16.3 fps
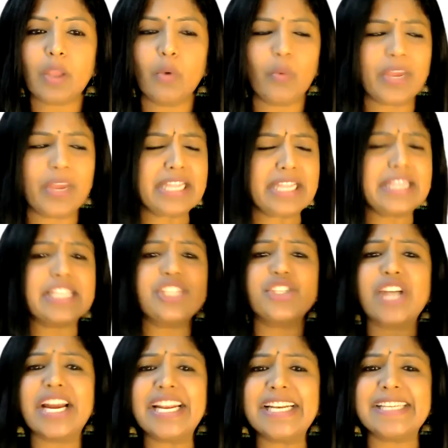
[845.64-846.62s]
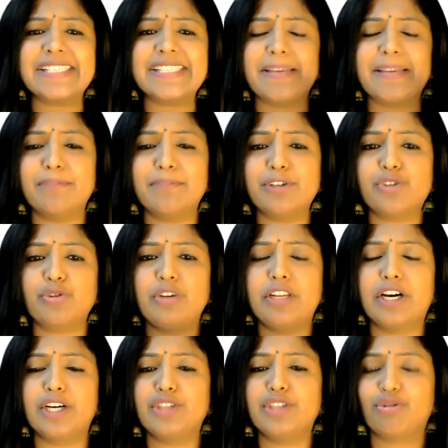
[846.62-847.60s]
wherein the child is able to
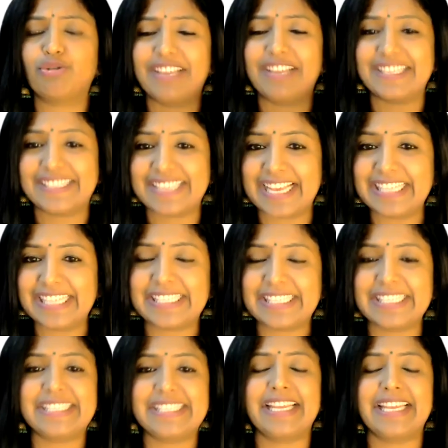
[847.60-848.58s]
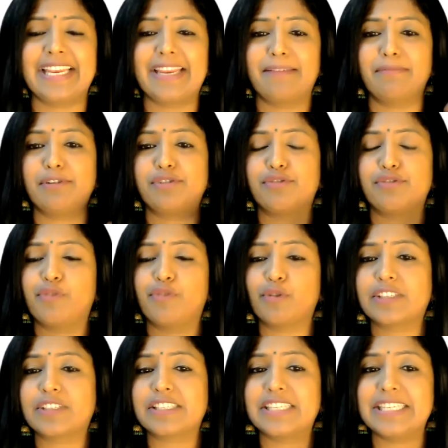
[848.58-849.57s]
learn through their senses, they're able to
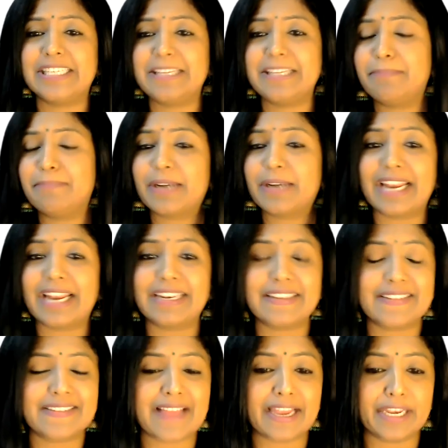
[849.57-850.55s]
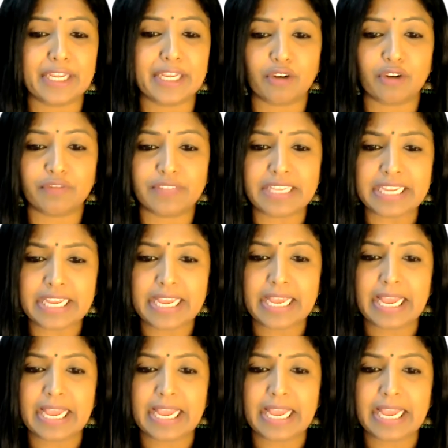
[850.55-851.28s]
foster a deeper understanding of the